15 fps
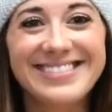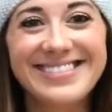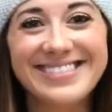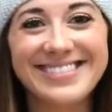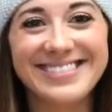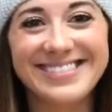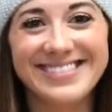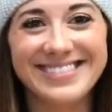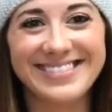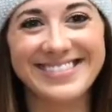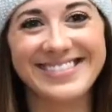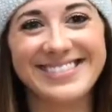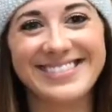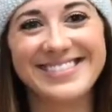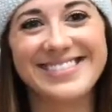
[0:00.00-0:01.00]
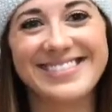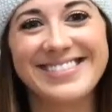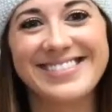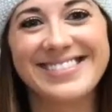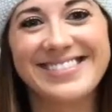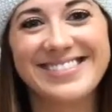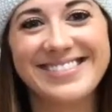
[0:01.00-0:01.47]

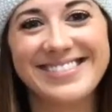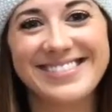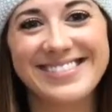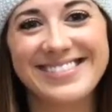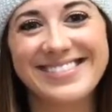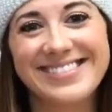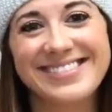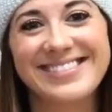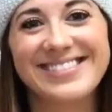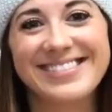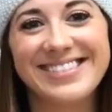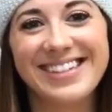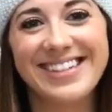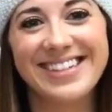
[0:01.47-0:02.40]
(silent)